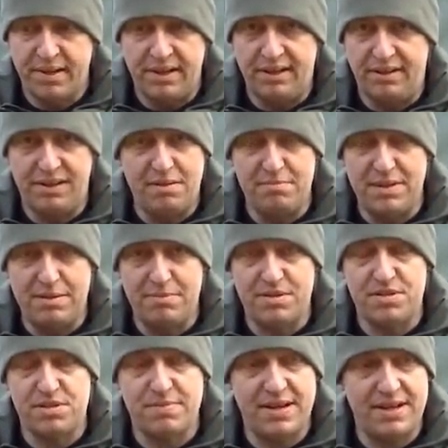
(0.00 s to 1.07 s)
you know, them
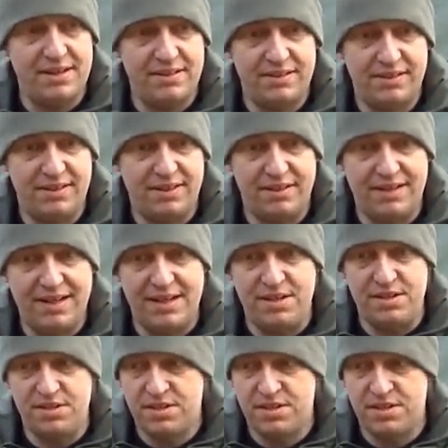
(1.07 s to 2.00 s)
numbers, man, you know, that